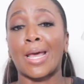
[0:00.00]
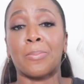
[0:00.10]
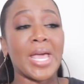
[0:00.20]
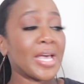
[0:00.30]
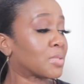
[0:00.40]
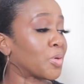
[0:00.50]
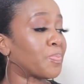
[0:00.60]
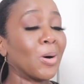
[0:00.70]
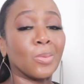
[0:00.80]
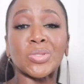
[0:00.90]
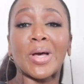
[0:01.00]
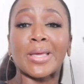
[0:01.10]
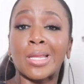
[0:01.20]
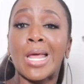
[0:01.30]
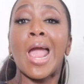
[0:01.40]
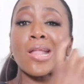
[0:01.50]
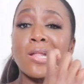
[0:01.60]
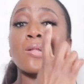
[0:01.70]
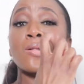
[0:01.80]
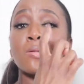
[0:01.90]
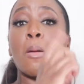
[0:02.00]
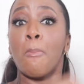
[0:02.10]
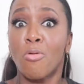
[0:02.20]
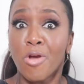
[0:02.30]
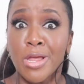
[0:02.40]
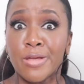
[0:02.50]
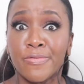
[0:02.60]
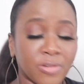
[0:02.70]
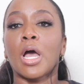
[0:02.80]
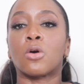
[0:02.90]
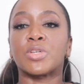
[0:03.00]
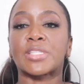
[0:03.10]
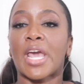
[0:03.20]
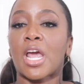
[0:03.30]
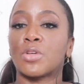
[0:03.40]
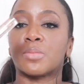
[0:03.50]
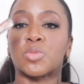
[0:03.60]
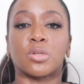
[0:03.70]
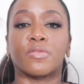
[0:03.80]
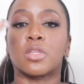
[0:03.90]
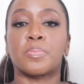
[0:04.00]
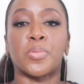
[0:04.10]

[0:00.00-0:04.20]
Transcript: have my asthma pump so I can breathe. I always carry some sort of lip